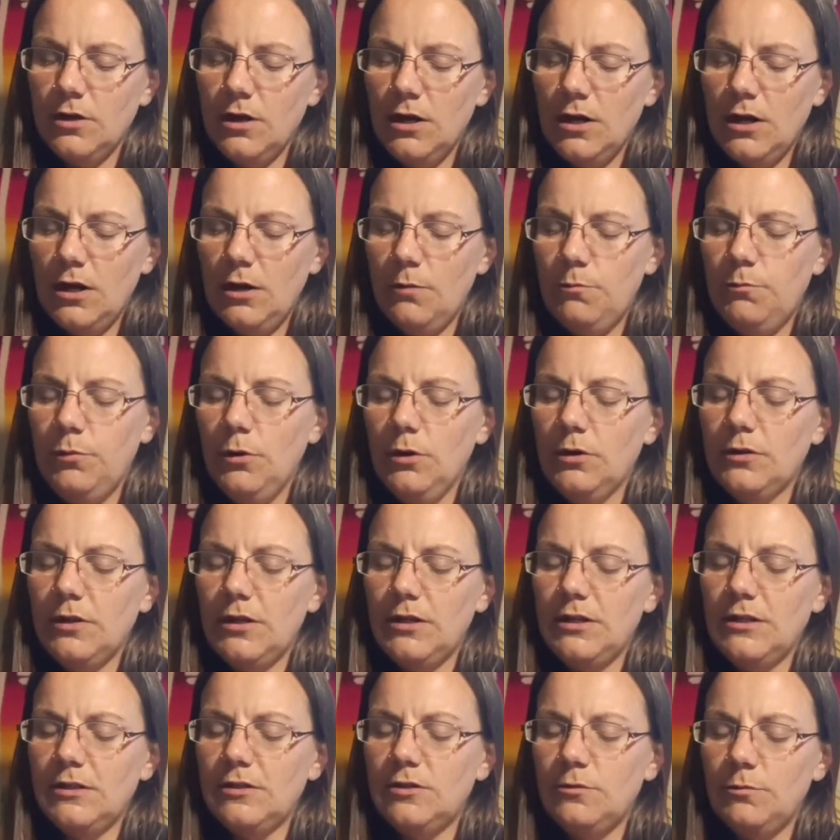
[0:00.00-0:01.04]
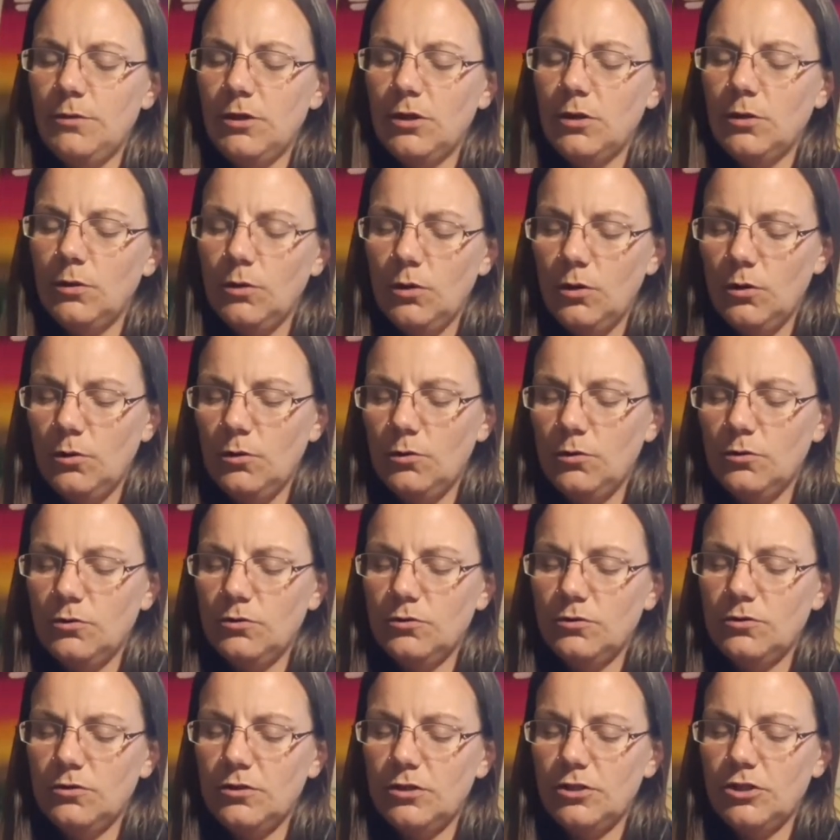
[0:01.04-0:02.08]
a book that needs to be
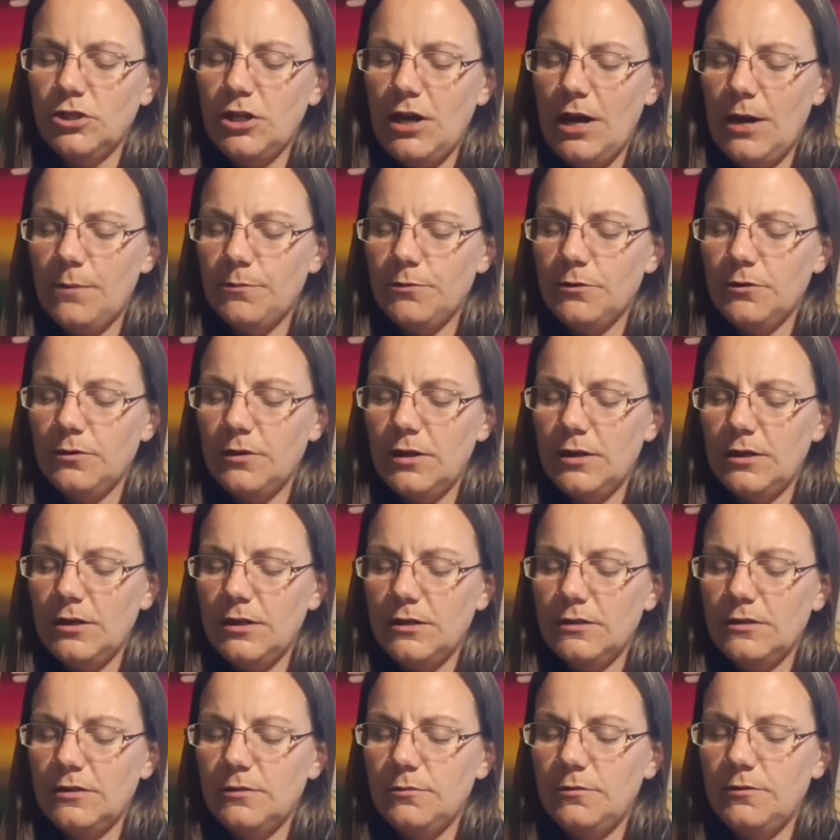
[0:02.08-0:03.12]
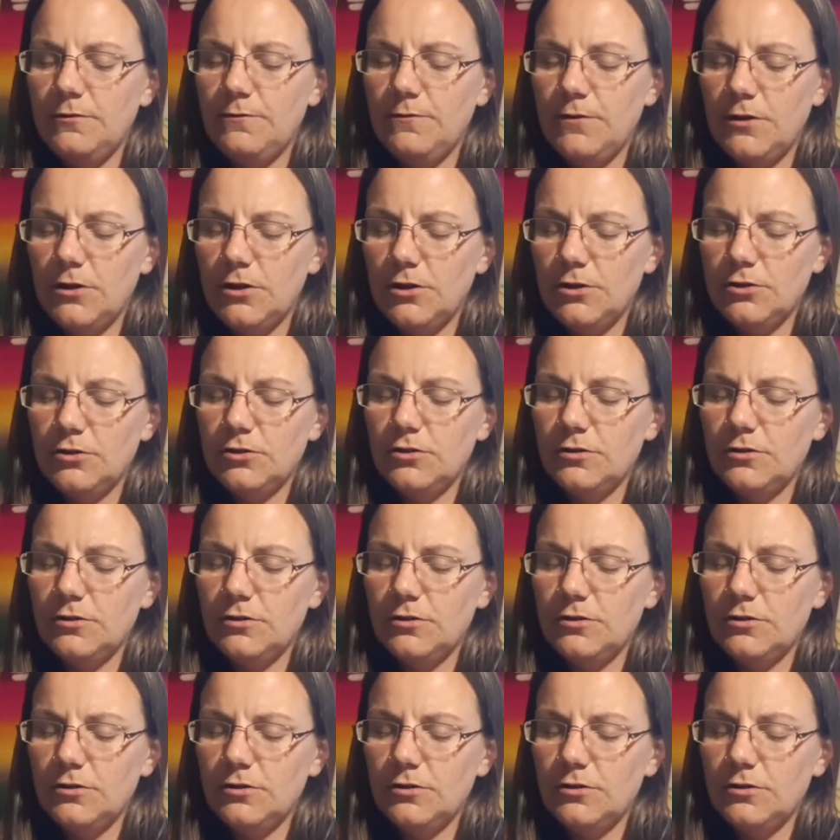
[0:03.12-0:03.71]
closed, a chapter that needs to be finished,